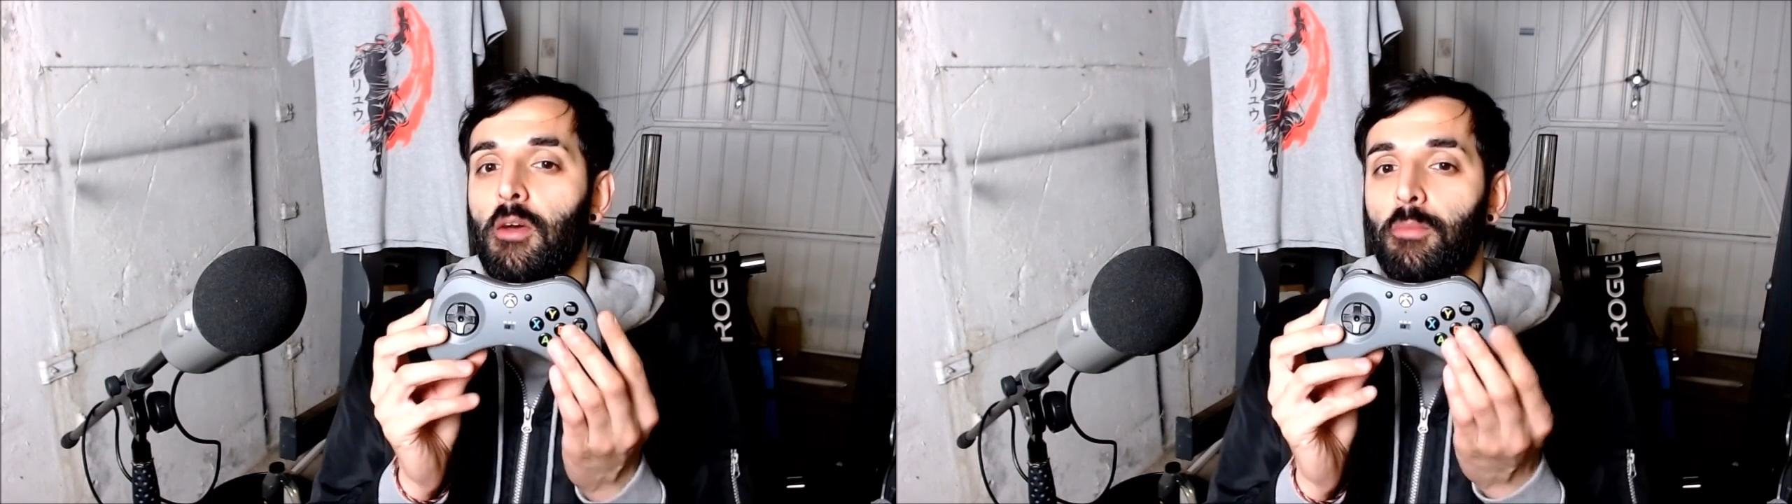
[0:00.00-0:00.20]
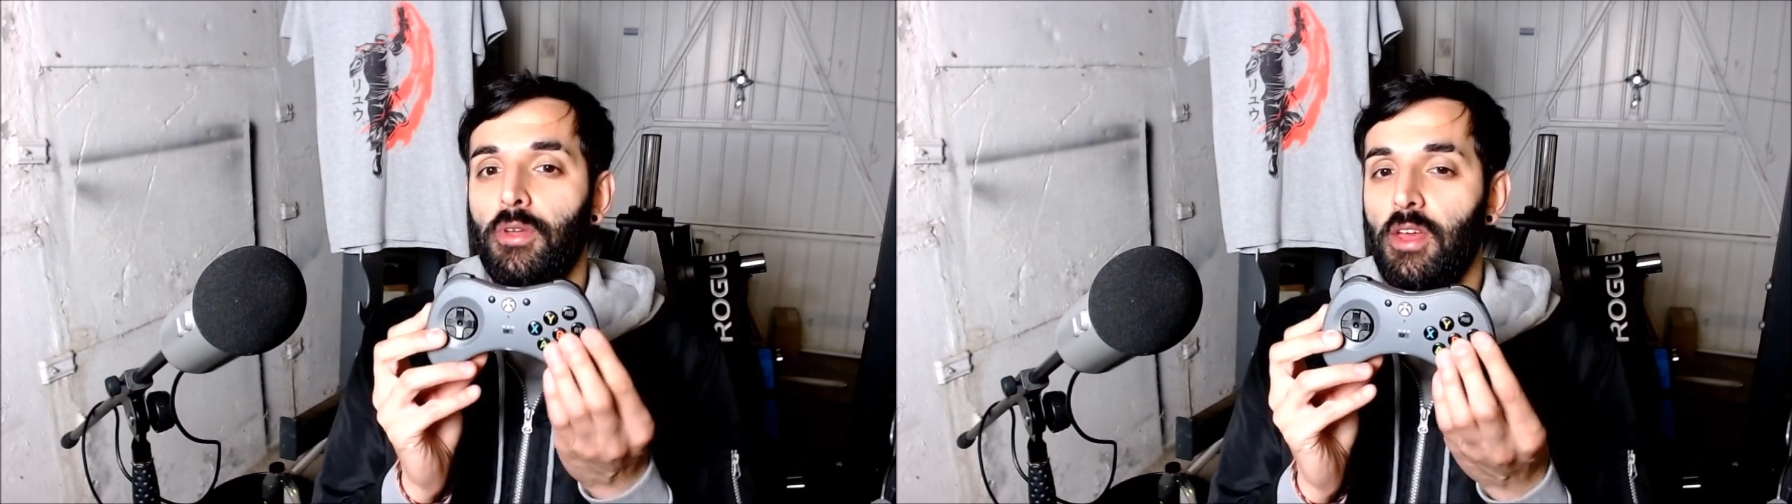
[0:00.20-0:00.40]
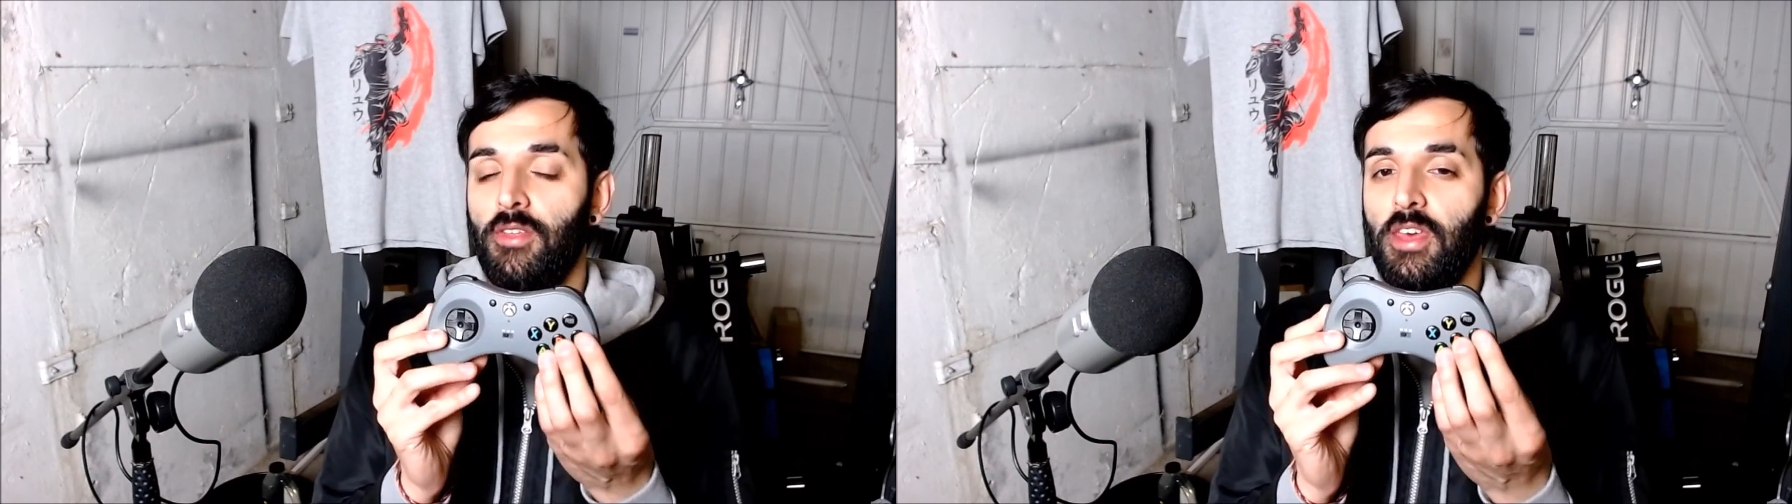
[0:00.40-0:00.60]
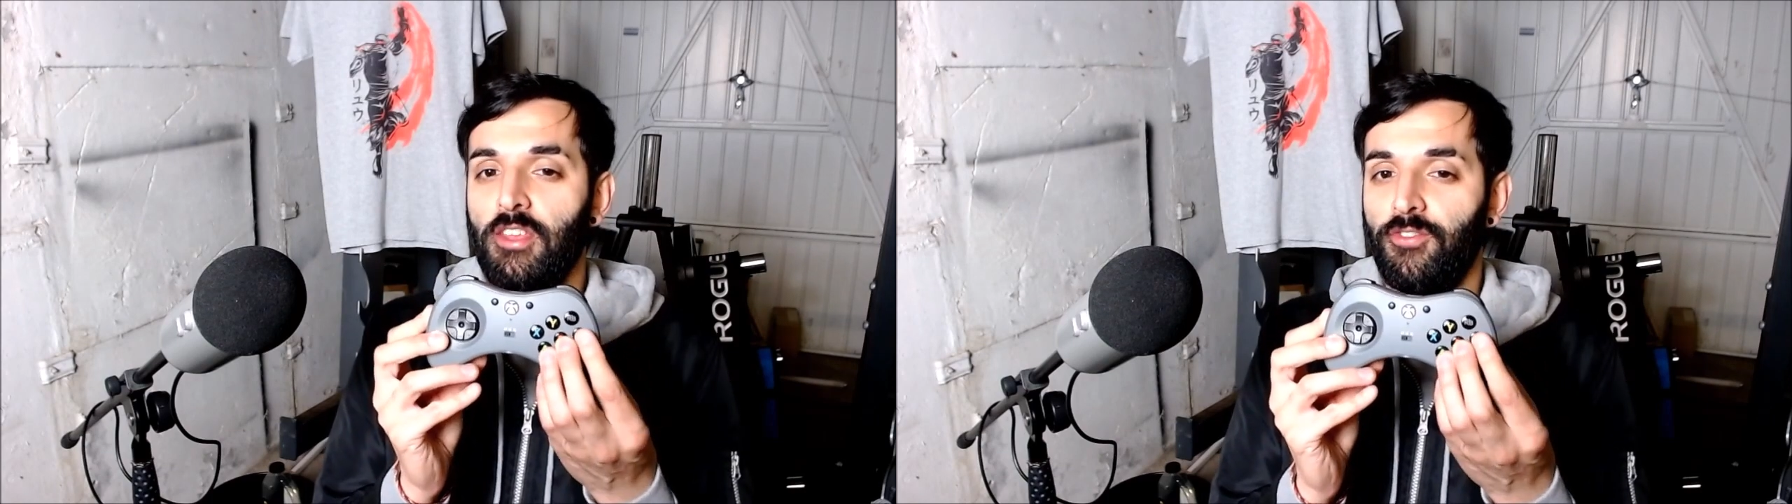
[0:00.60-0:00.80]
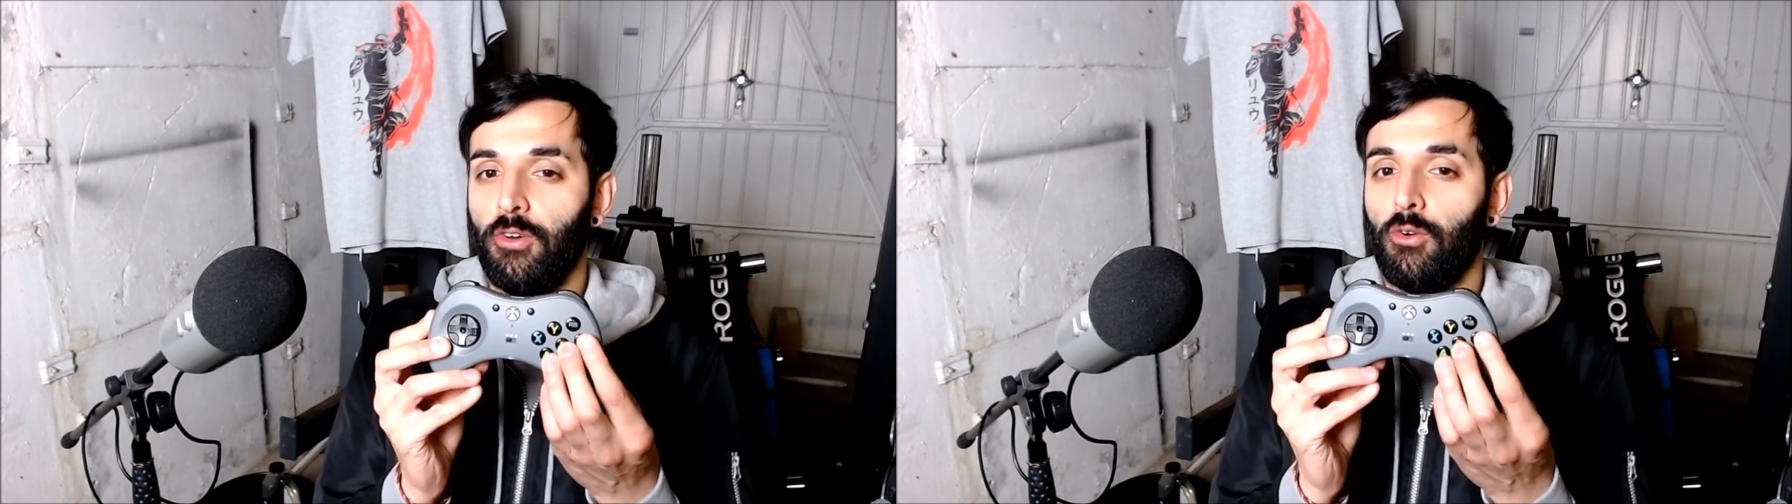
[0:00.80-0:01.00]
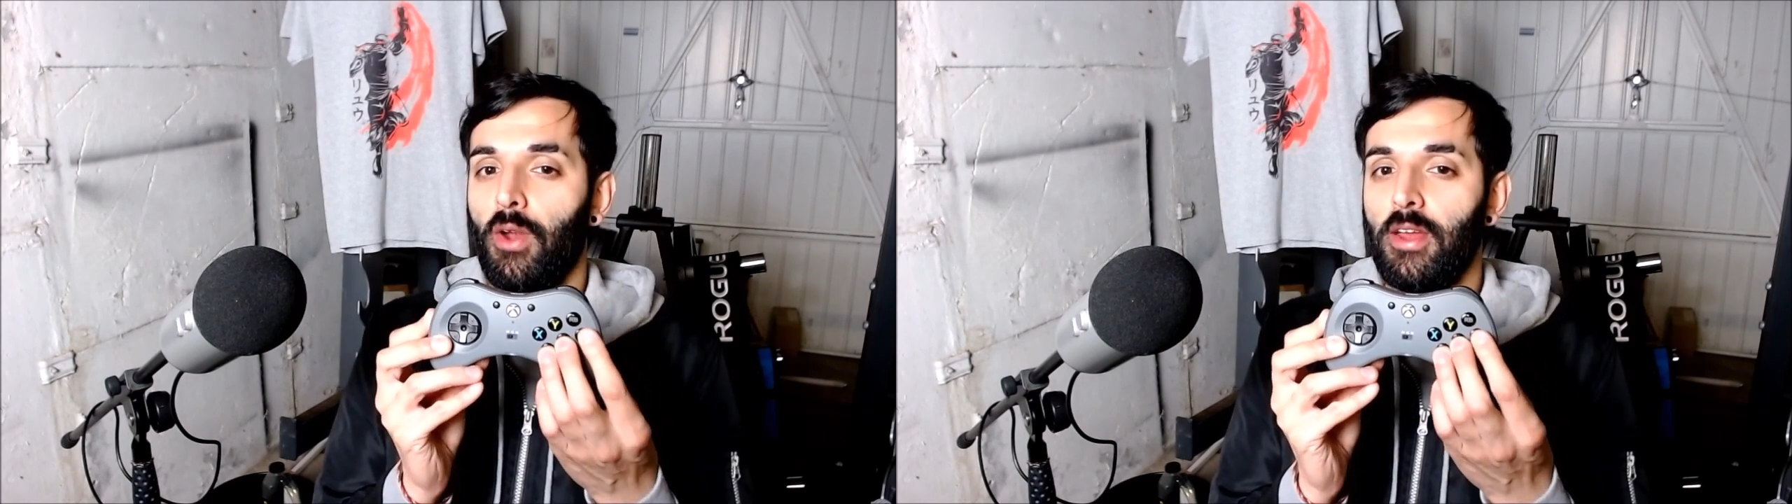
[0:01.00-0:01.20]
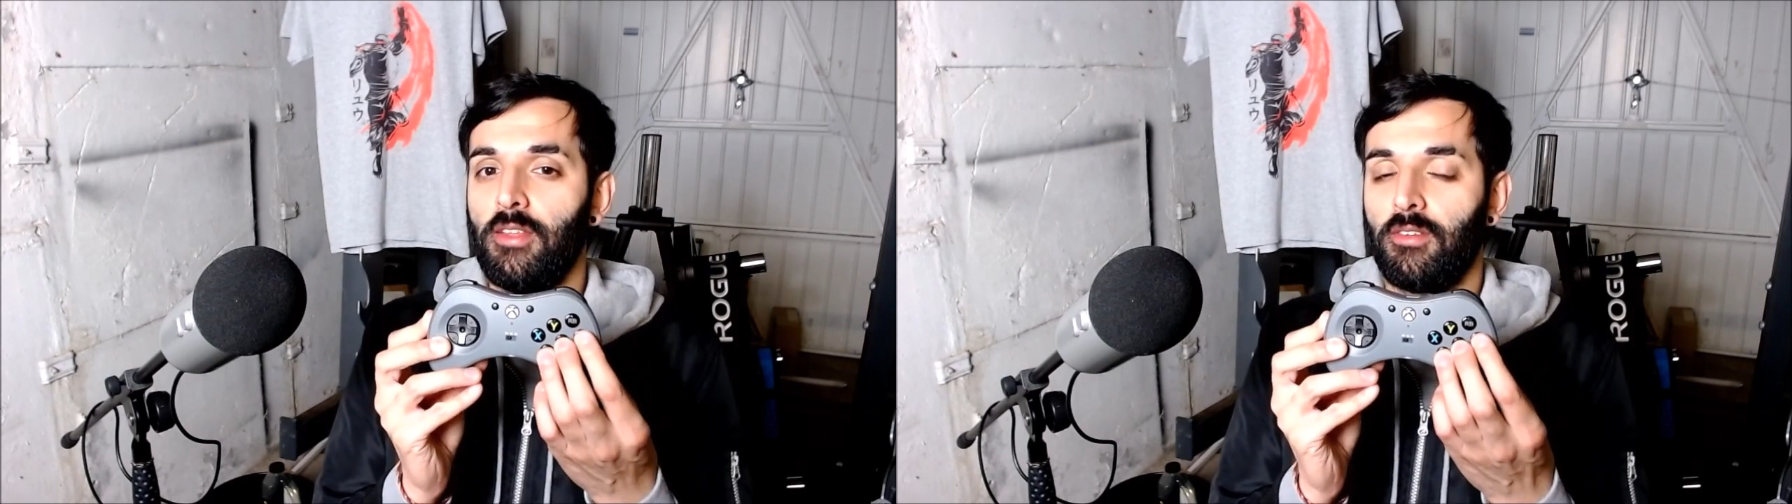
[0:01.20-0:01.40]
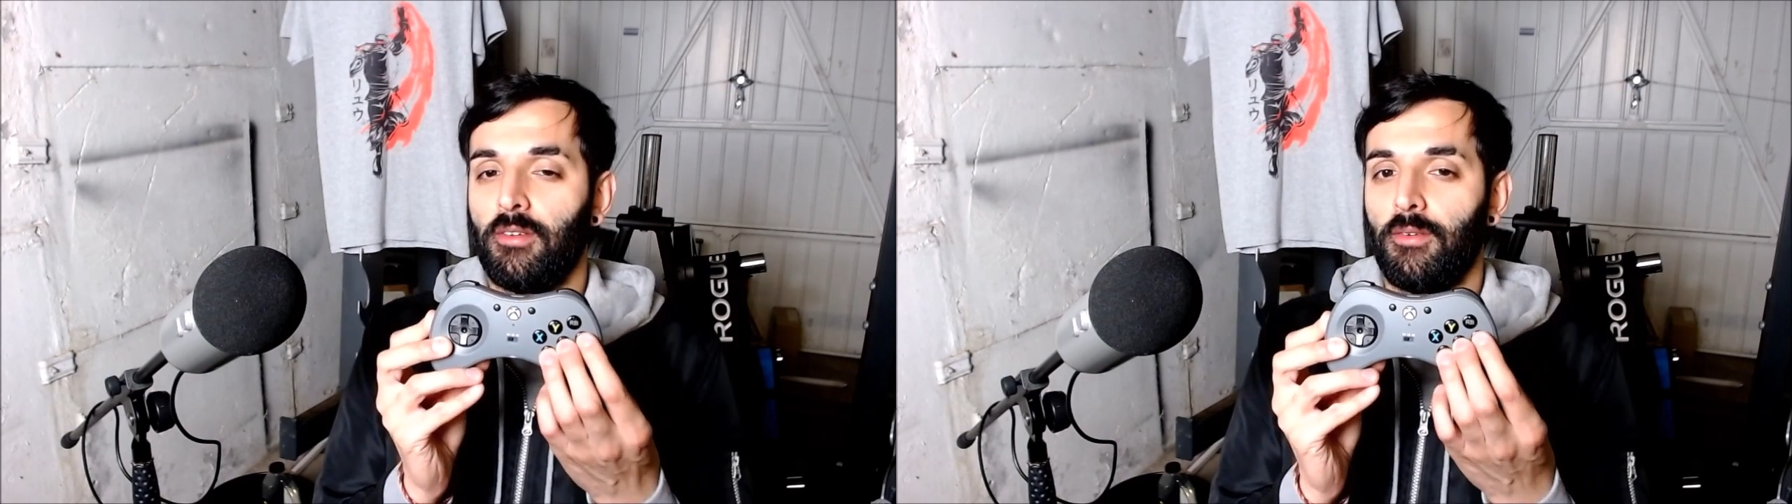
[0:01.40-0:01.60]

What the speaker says: But yeah, these feel great.